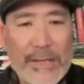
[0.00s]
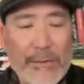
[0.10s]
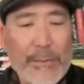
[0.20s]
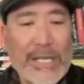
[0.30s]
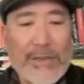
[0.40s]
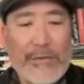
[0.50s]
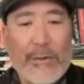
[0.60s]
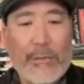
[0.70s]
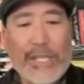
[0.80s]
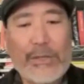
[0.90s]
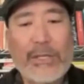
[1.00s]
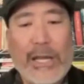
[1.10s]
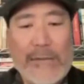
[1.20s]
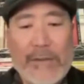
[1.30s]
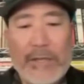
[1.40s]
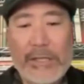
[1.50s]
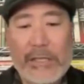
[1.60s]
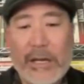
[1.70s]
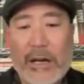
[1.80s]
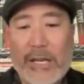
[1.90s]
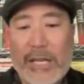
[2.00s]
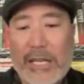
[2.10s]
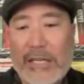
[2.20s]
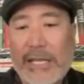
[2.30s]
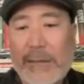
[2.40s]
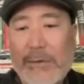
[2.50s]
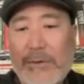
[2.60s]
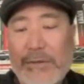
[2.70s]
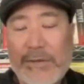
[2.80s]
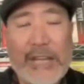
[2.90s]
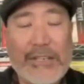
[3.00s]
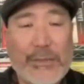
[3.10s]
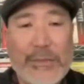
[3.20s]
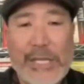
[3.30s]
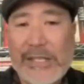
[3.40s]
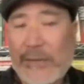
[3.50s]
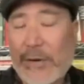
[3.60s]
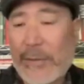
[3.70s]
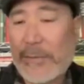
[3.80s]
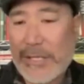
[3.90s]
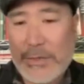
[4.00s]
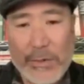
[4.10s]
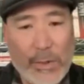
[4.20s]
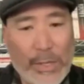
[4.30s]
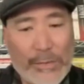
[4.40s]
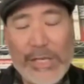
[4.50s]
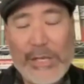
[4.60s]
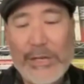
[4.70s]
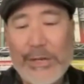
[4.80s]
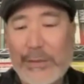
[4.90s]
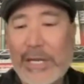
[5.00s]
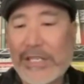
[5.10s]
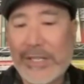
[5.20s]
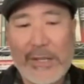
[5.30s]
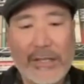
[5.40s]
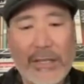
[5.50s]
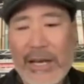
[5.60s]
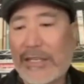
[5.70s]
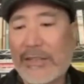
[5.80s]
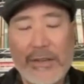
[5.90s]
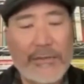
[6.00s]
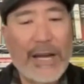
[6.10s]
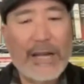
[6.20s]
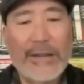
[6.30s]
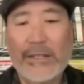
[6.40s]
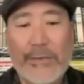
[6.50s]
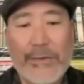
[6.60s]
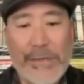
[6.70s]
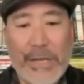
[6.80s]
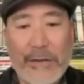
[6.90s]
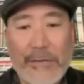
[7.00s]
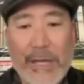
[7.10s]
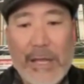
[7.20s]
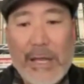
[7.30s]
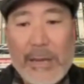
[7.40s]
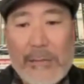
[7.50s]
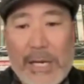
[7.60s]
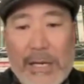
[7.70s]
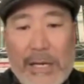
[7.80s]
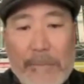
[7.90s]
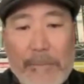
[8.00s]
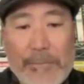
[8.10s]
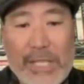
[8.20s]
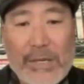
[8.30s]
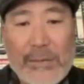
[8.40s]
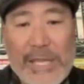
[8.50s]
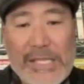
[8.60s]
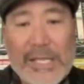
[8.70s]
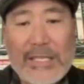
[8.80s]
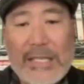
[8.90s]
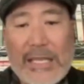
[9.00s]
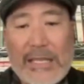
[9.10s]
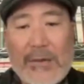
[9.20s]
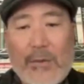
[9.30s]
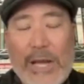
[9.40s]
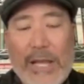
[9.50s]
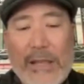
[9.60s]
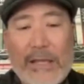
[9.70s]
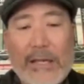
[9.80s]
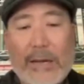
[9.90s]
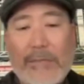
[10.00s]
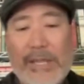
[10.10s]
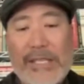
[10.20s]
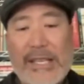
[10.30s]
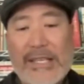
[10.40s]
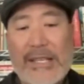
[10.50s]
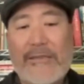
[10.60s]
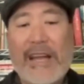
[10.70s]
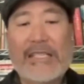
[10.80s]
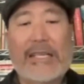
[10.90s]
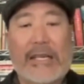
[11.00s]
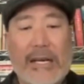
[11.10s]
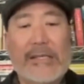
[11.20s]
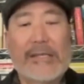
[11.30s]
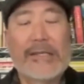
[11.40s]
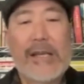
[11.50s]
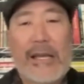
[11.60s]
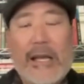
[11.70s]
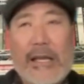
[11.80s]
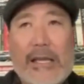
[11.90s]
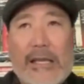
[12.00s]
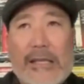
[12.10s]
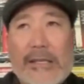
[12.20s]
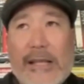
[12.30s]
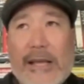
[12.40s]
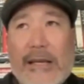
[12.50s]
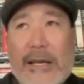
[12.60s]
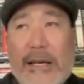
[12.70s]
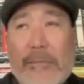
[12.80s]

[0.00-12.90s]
information from Rachel Kleinfeld at the Carnegie Endowment for International Peace. I recommend you go and read her because she's online and you can find all of her stuff. But you know, basically the way that this has affected us is that